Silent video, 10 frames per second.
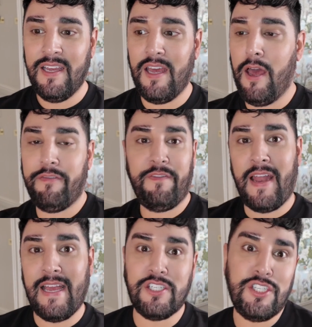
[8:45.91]
her
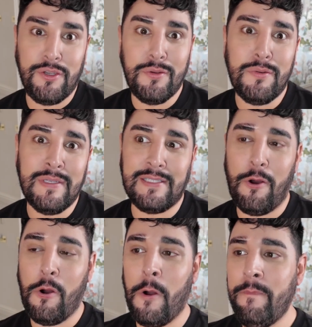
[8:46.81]
flat shoes
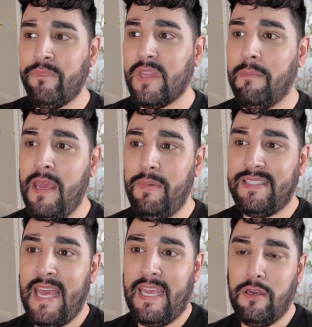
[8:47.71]
or maybe
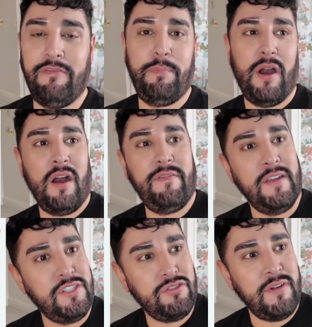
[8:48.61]
taking off a part of
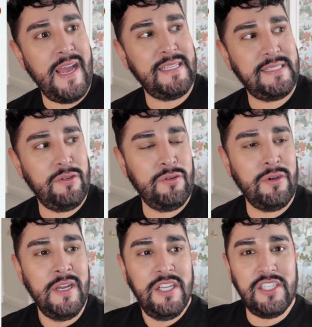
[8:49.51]
her dress
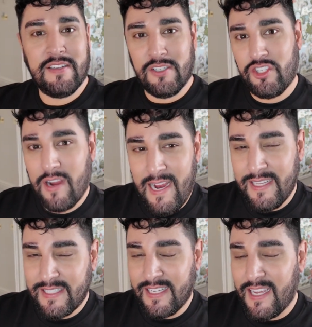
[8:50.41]
or she's got
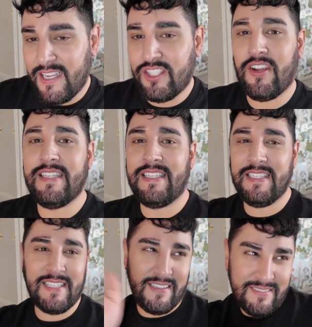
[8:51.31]
trainers under her dress and
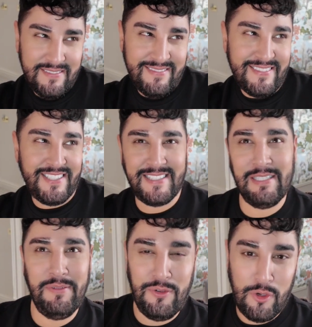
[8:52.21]
it's like, ooh, she's
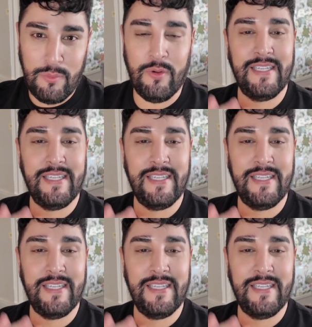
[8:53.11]
so normal.